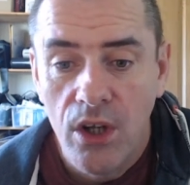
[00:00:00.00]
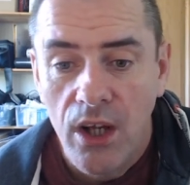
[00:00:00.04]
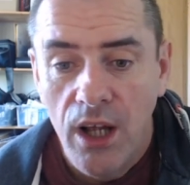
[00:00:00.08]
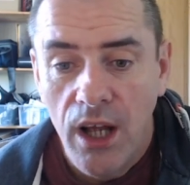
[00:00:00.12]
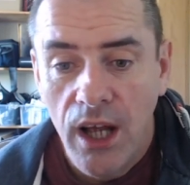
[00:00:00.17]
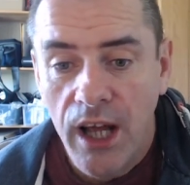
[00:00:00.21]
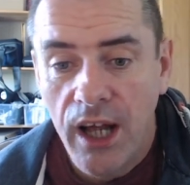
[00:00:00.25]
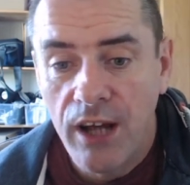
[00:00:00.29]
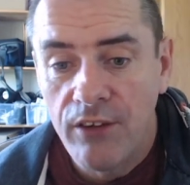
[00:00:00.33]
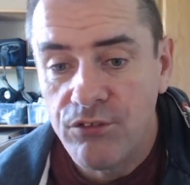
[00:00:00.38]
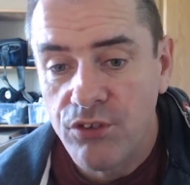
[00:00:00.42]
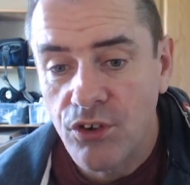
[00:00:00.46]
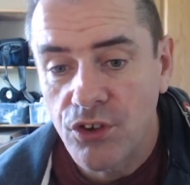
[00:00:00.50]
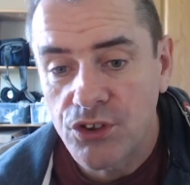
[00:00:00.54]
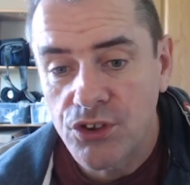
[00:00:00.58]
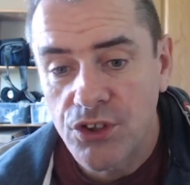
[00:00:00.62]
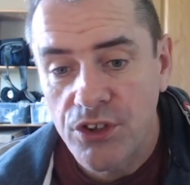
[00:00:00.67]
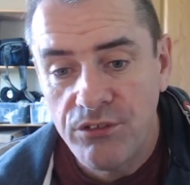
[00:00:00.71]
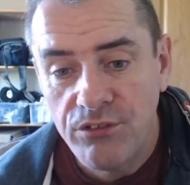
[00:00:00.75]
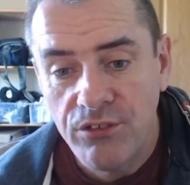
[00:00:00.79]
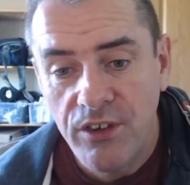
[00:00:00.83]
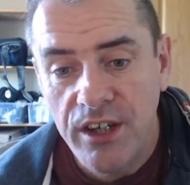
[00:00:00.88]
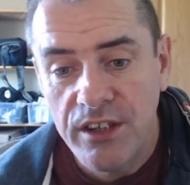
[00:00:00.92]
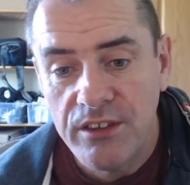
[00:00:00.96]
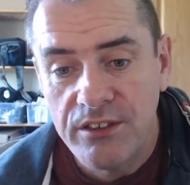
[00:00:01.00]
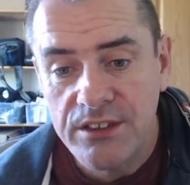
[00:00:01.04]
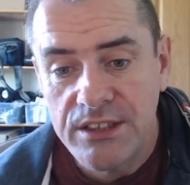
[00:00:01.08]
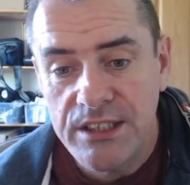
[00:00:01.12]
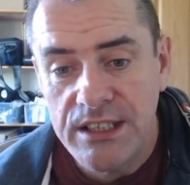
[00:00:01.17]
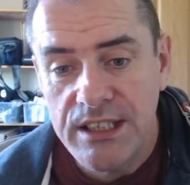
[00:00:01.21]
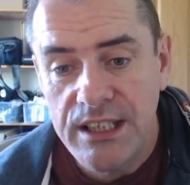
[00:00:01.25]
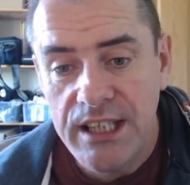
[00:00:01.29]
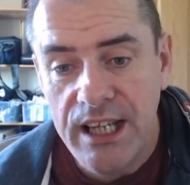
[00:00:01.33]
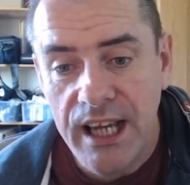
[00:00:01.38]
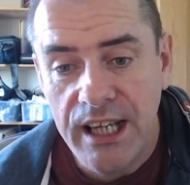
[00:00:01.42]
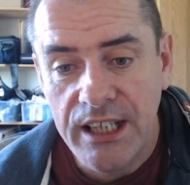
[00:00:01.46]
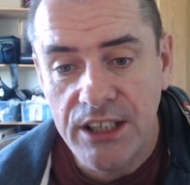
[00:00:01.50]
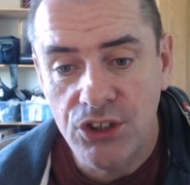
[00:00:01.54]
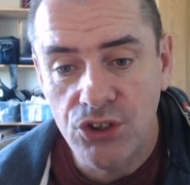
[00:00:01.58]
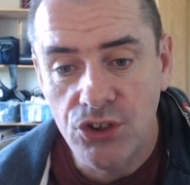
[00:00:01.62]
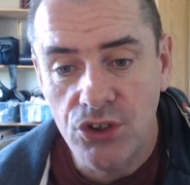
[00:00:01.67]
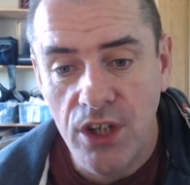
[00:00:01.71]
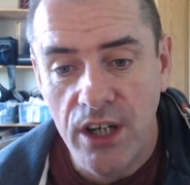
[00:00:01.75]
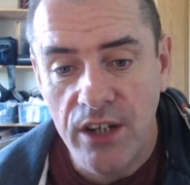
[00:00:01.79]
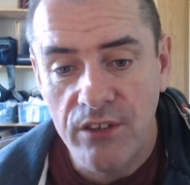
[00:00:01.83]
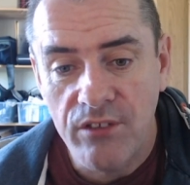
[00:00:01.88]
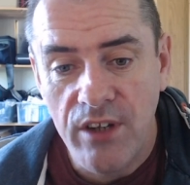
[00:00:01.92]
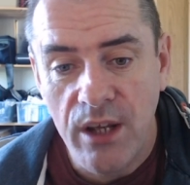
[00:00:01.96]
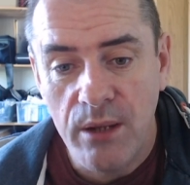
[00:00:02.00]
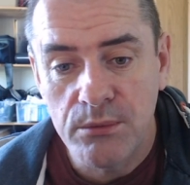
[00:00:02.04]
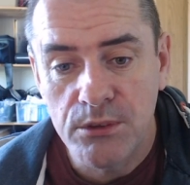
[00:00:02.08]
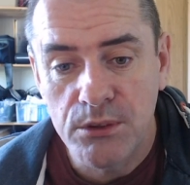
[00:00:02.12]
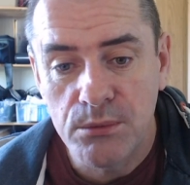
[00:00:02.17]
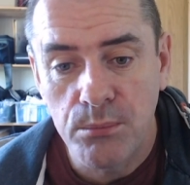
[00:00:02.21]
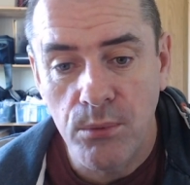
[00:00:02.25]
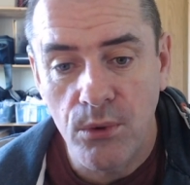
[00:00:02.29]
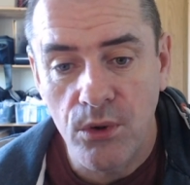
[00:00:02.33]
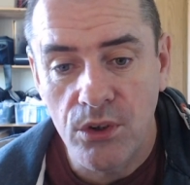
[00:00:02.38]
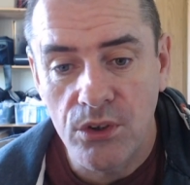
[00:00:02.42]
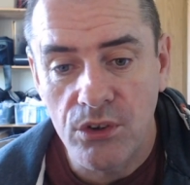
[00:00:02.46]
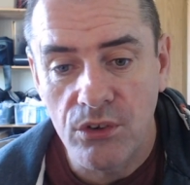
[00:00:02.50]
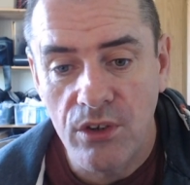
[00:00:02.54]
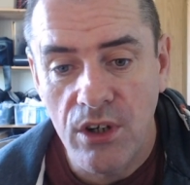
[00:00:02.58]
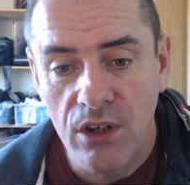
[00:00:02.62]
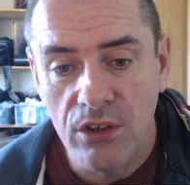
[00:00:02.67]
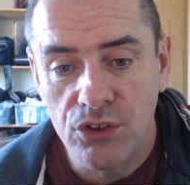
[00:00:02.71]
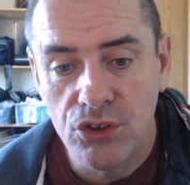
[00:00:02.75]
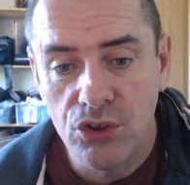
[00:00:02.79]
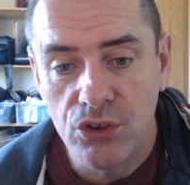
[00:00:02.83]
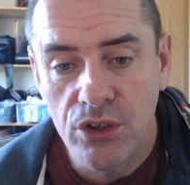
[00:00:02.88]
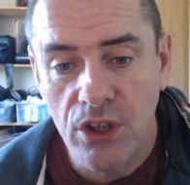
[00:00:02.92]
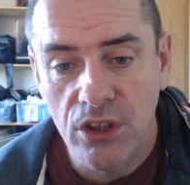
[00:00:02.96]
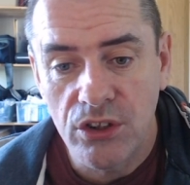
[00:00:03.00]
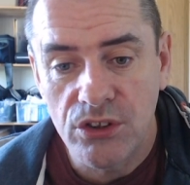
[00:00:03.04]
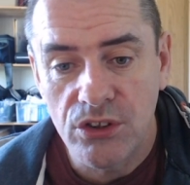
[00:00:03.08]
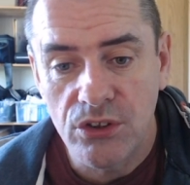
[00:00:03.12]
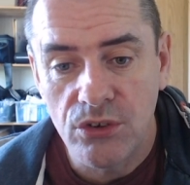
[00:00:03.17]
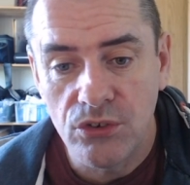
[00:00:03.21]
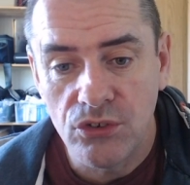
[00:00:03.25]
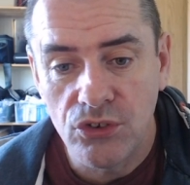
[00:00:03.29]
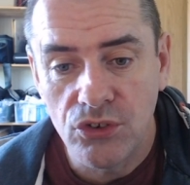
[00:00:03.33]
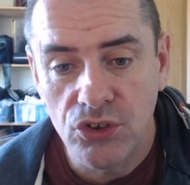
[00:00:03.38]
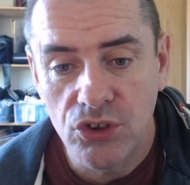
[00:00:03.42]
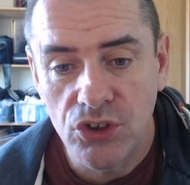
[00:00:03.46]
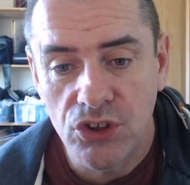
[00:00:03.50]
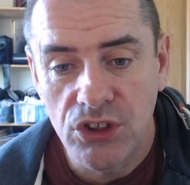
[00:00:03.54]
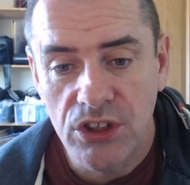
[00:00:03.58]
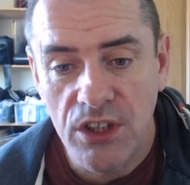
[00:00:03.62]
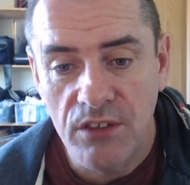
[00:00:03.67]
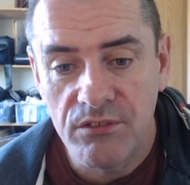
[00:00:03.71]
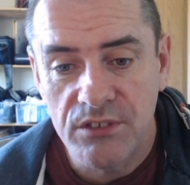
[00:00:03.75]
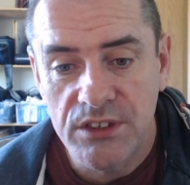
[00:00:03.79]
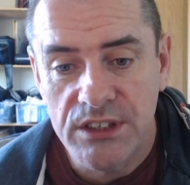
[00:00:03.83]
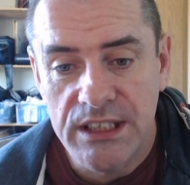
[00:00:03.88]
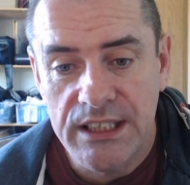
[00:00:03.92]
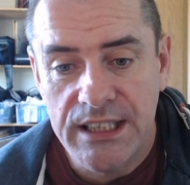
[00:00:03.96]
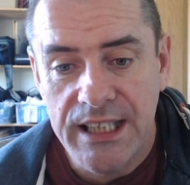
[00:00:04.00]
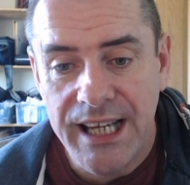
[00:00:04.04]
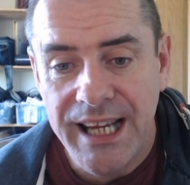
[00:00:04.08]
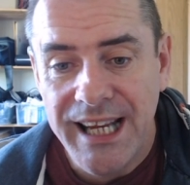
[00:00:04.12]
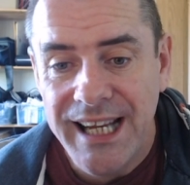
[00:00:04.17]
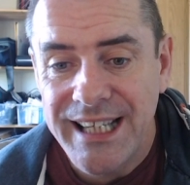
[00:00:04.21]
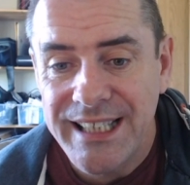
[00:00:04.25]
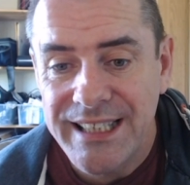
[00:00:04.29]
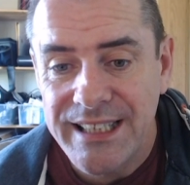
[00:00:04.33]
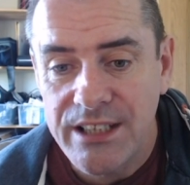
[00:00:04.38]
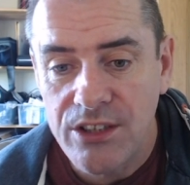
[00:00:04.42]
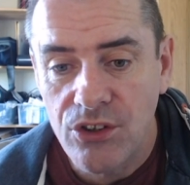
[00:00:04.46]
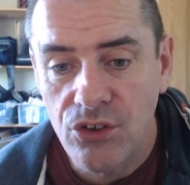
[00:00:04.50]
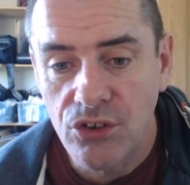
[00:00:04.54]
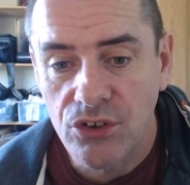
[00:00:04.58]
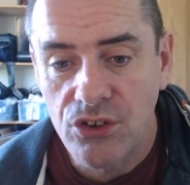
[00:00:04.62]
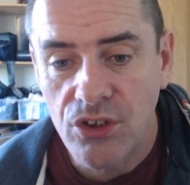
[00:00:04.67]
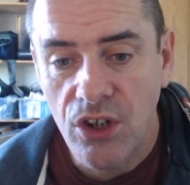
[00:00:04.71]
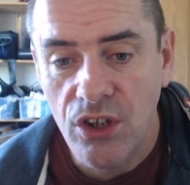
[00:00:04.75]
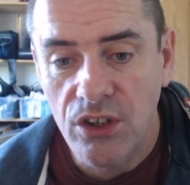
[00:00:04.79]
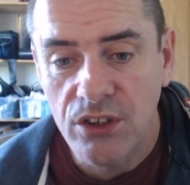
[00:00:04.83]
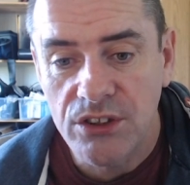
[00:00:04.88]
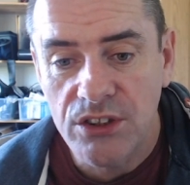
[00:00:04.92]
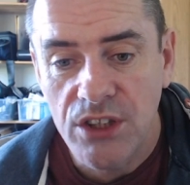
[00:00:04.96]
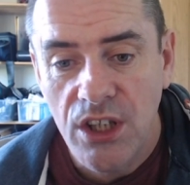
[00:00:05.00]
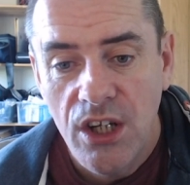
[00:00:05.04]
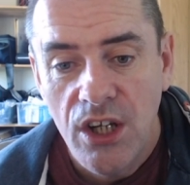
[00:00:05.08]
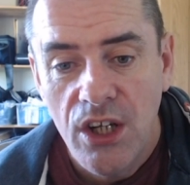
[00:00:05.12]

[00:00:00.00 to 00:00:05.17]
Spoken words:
435D X-Drive M Sport around 2017-18. Your thoughts?